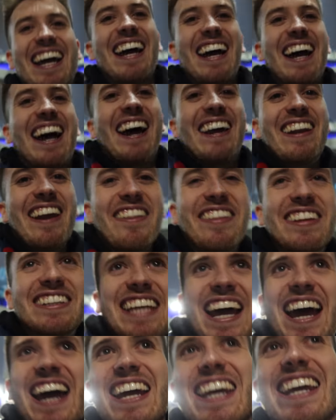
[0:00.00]
Another
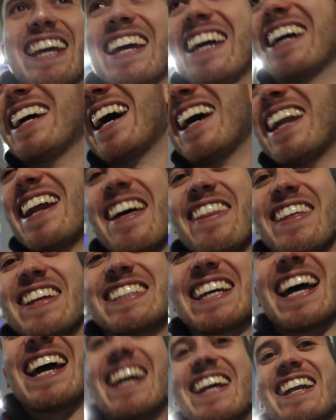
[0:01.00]
day, another
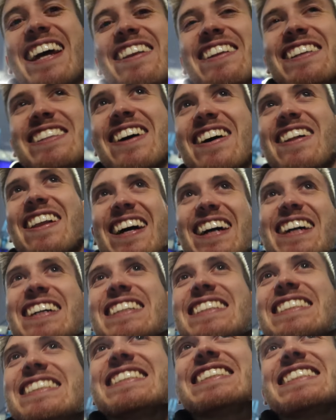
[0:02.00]
day, another dollar.
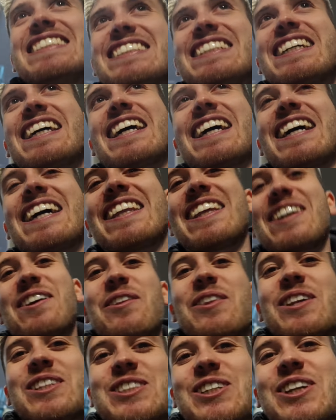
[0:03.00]
Uh, they
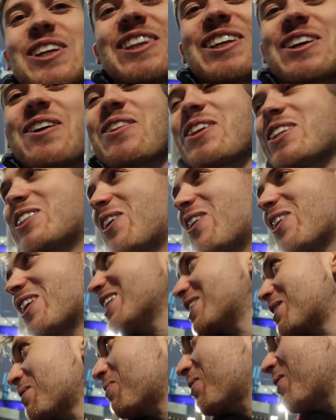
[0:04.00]
got the got the chockies, the